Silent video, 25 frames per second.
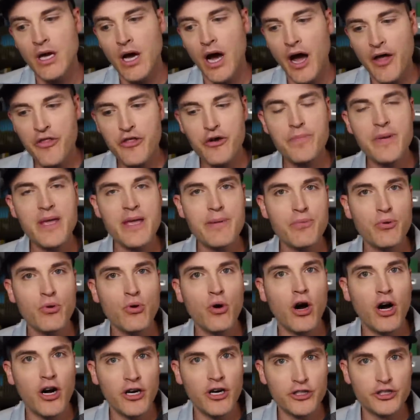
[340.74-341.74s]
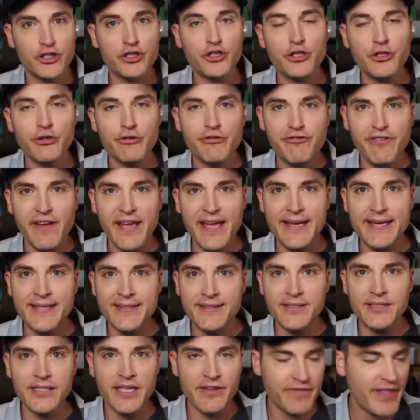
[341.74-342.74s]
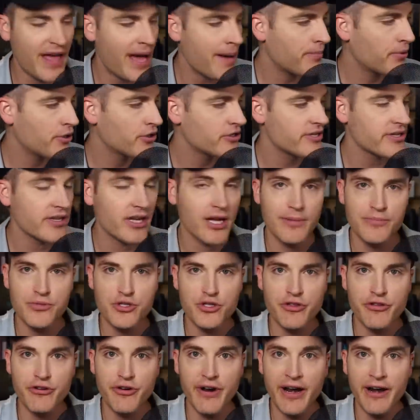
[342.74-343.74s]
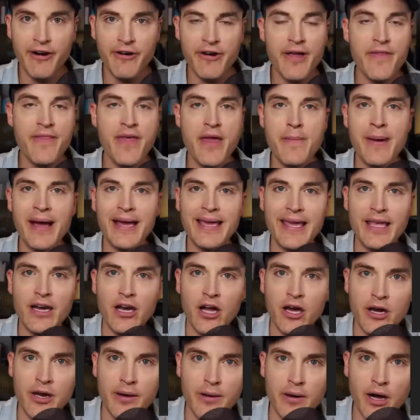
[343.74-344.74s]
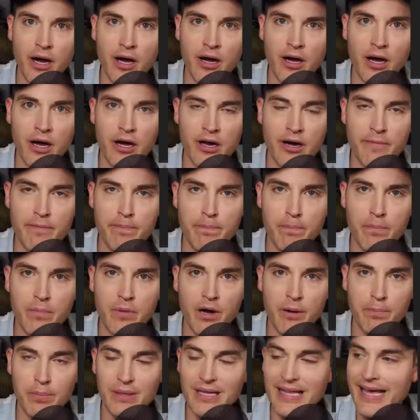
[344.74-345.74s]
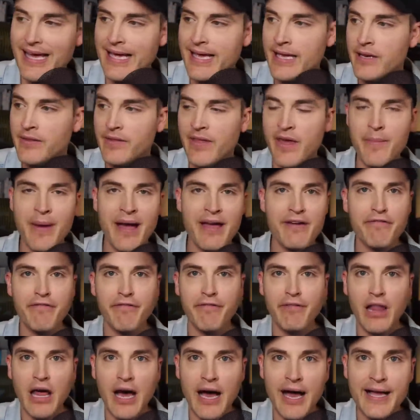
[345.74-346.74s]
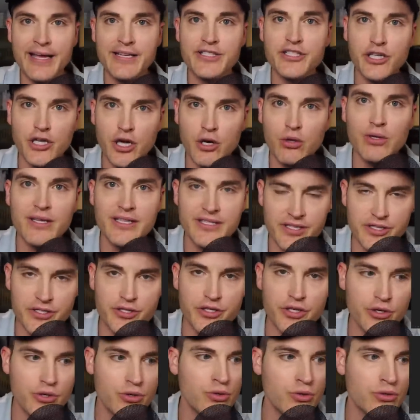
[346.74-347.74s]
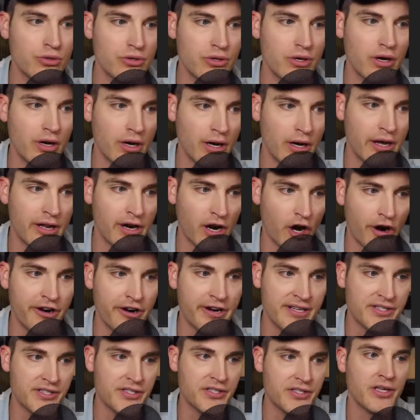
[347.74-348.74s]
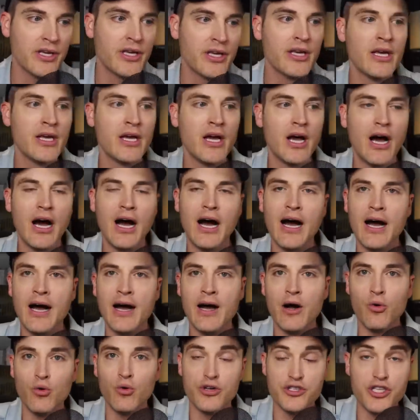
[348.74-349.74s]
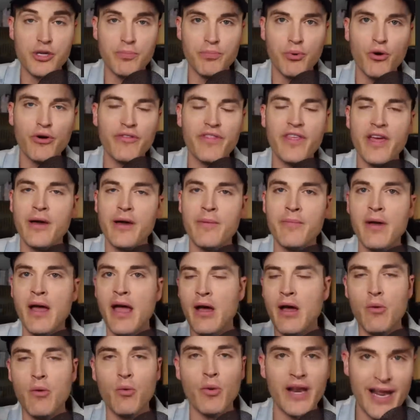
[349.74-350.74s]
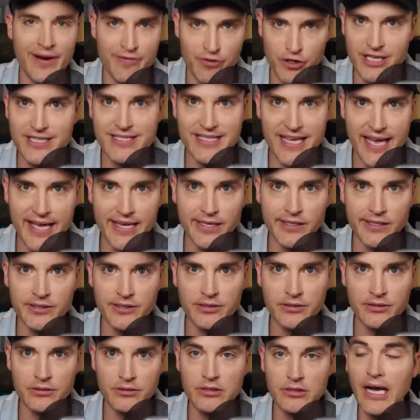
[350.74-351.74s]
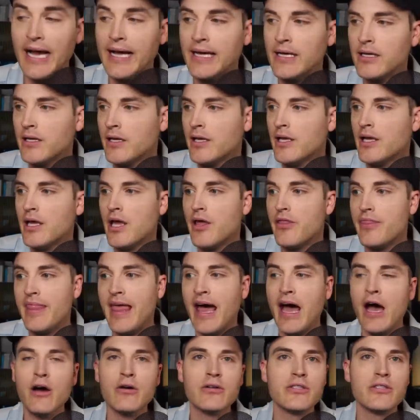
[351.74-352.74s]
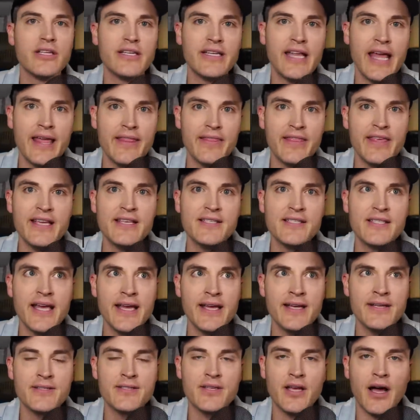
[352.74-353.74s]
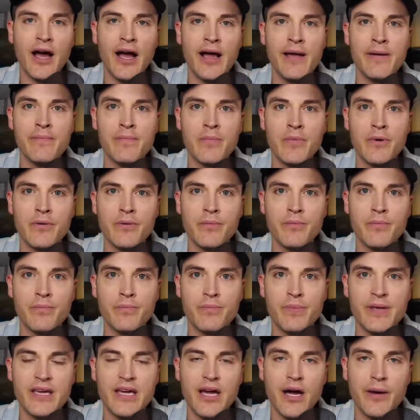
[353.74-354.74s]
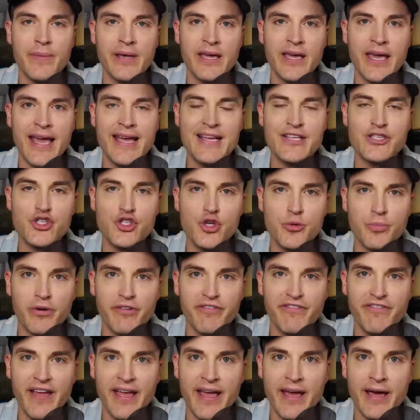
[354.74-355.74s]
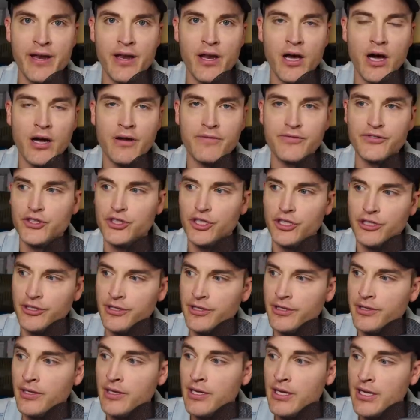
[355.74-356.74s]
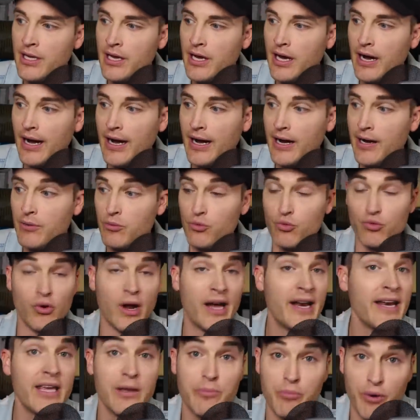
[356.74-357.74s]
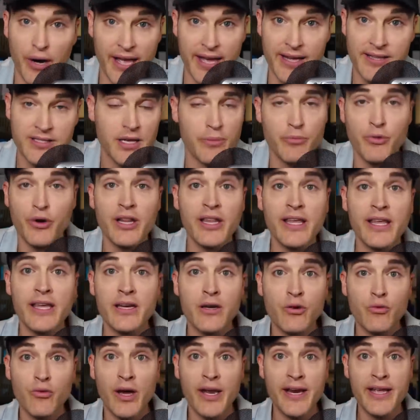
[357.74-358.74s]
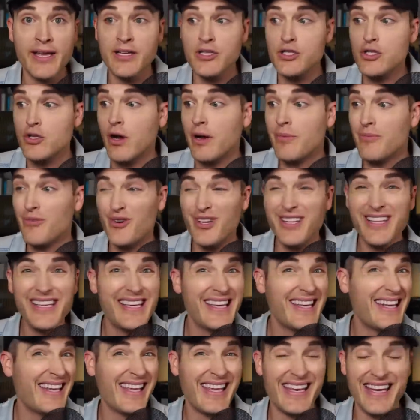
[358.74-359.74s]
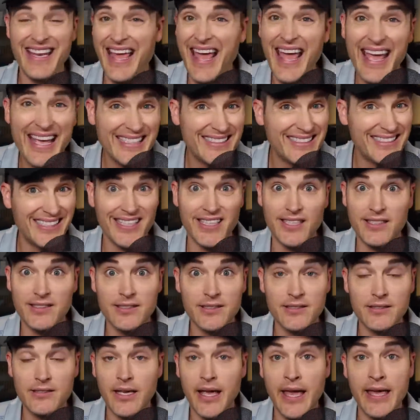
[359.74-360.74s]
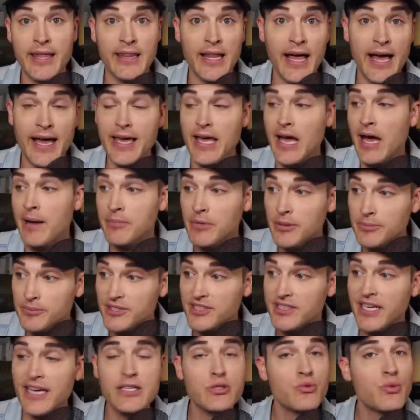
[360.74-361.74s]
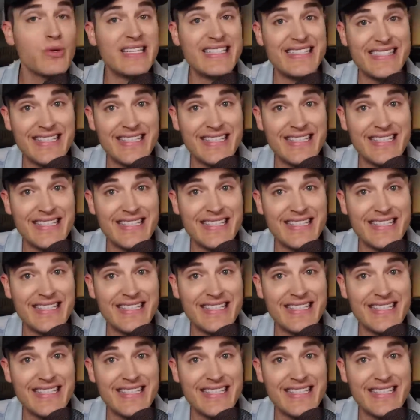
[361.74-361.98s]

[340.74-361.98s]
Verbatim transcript: other people are true fans. If that person comes to their area, they might get on a, a on a, a plane, they might fly to go listen to an artist uh, or support them whatever it takes right now today these days i'm becoming a super fan of certain uh, running brands i'm really into running so i'm really getting into asics and like i'm obsessed with